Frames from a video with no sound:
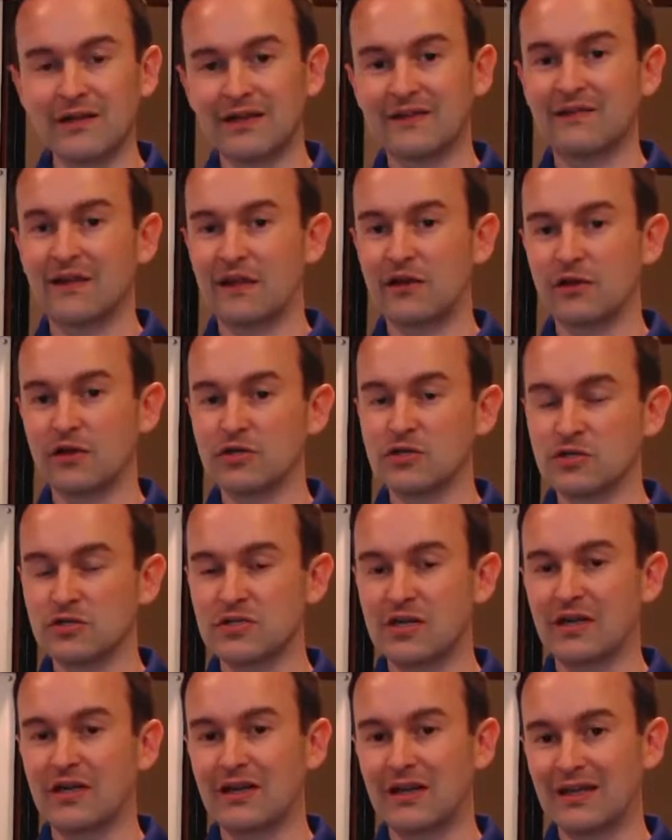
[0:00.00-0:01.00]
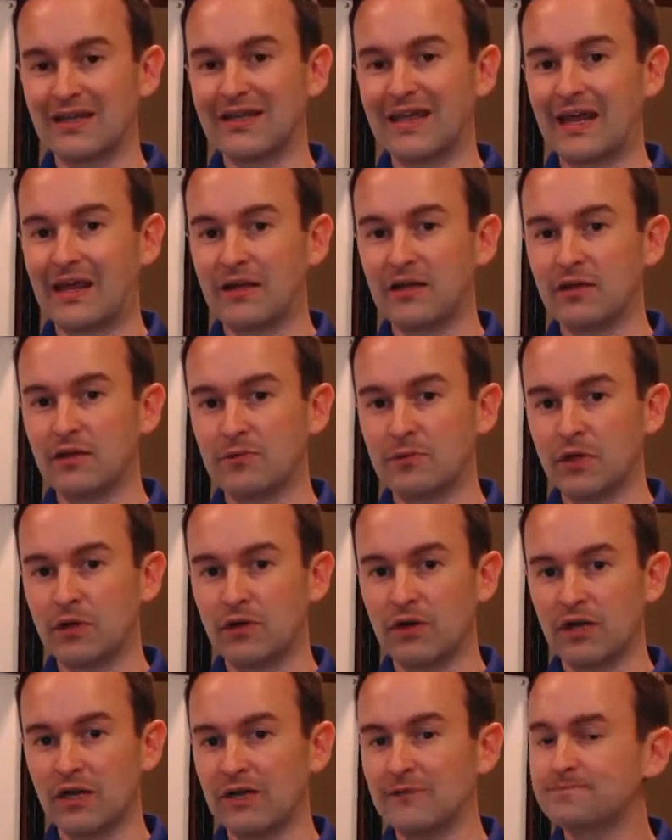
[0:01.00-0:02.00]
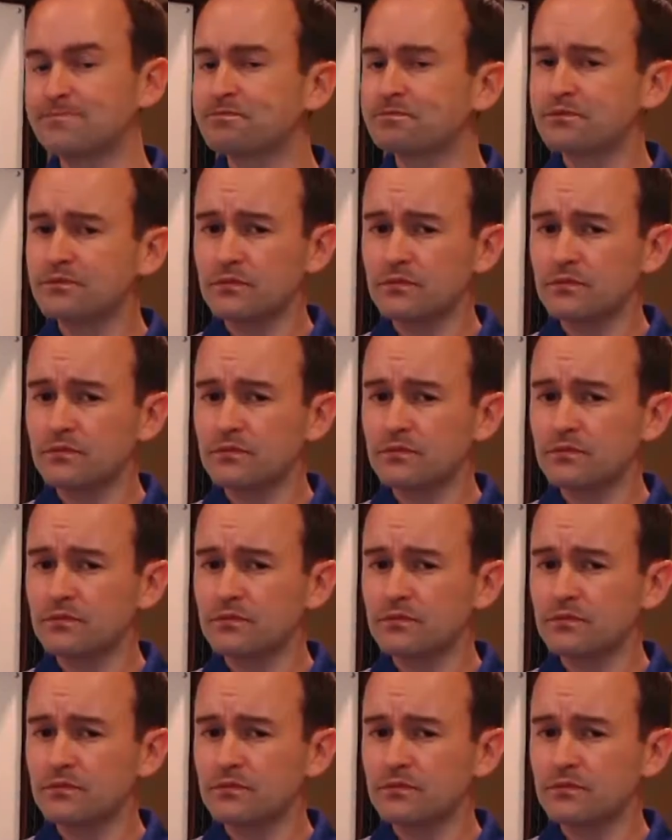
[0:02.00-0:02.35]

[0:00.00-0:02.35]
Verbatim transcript: let's say you're interested in a gated community,